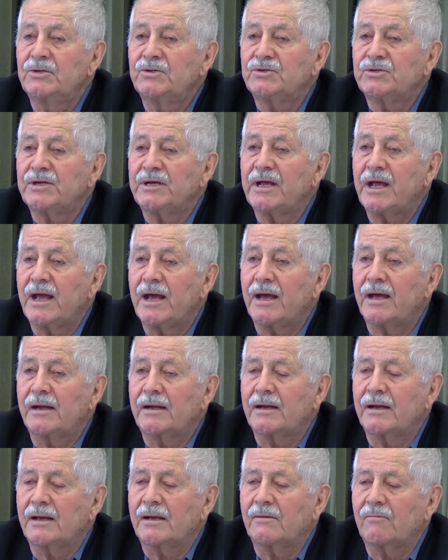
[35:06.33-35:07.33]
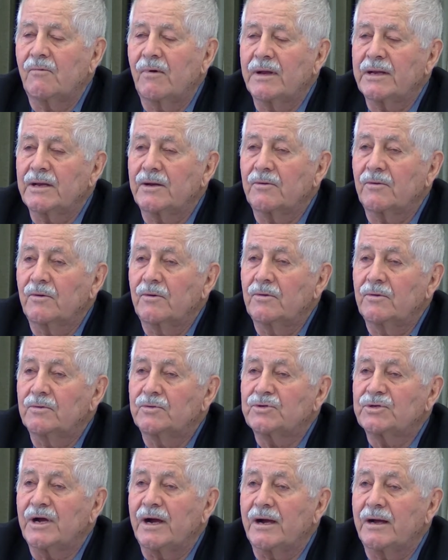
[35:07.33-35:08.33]
She had a one year
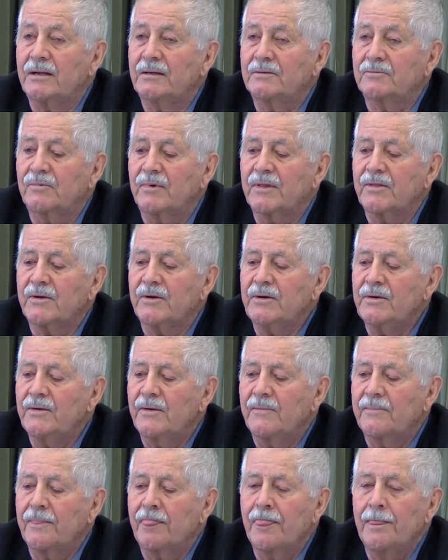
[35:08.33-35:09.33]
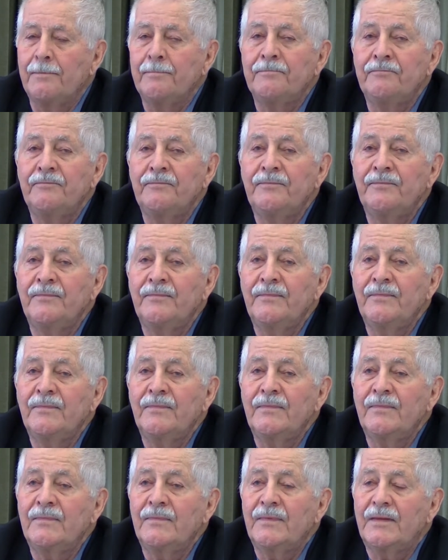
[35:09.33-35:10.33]
old child with her,
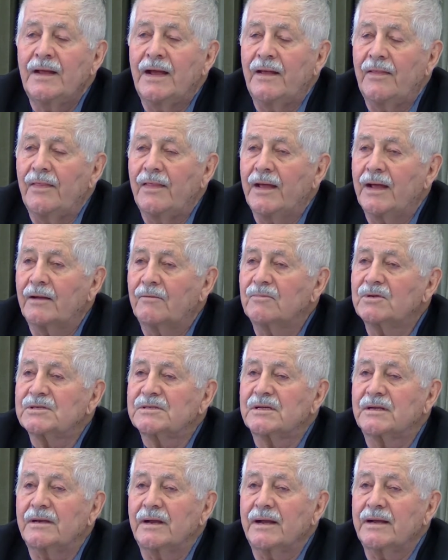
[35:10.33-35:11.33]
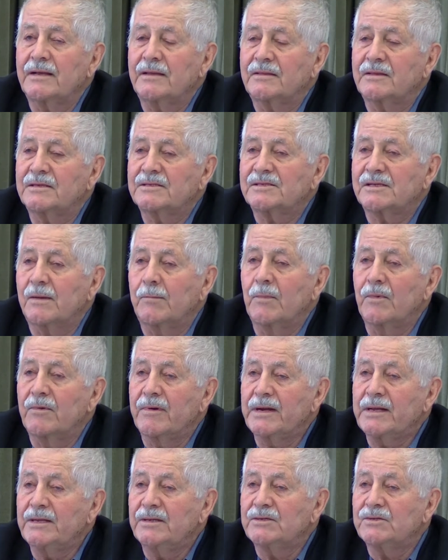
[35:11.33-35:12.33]
and that was the night the
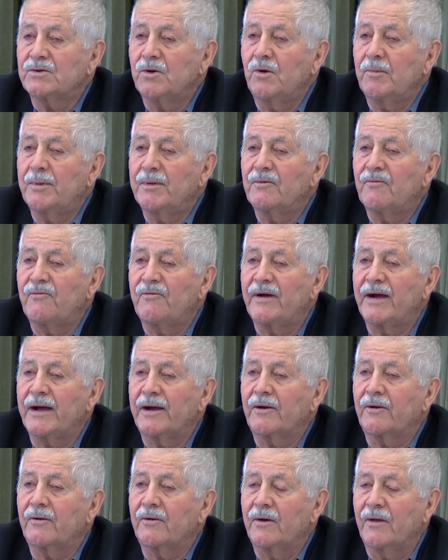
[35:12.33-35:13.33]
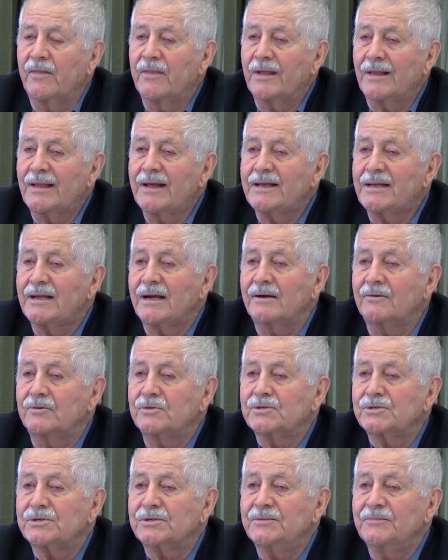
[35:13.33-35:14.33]
submarines opened fire on the
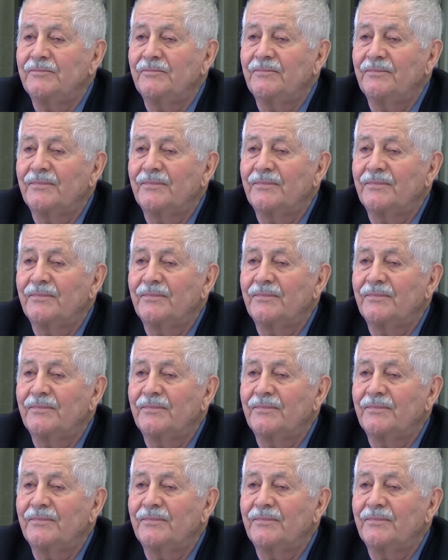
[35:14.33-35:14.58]
lighthouse.